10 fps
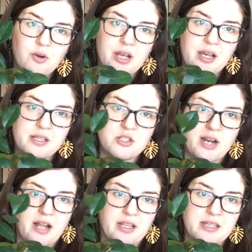Hoya
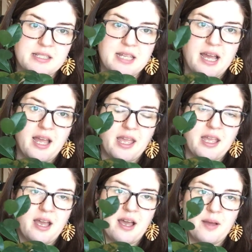Australis.
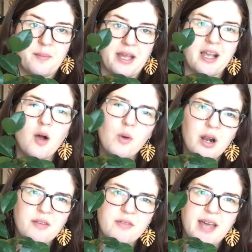I got one
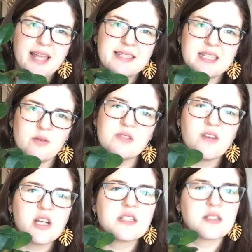off of Etsy. It was
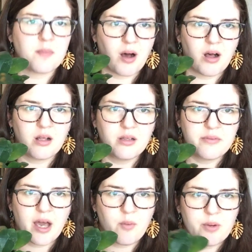very small,
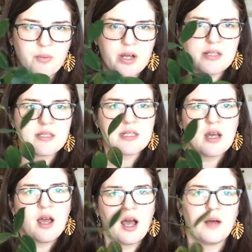that one was.
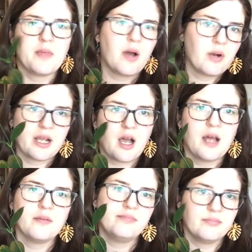That one I
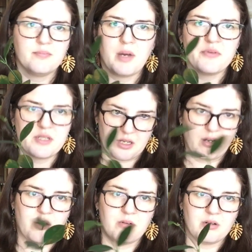got months
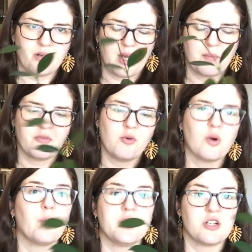ago,
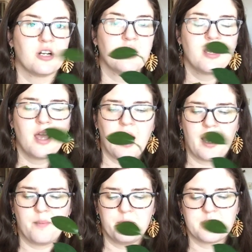before winter.
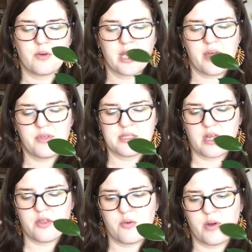So I got this
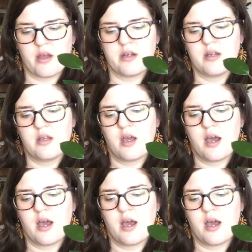other one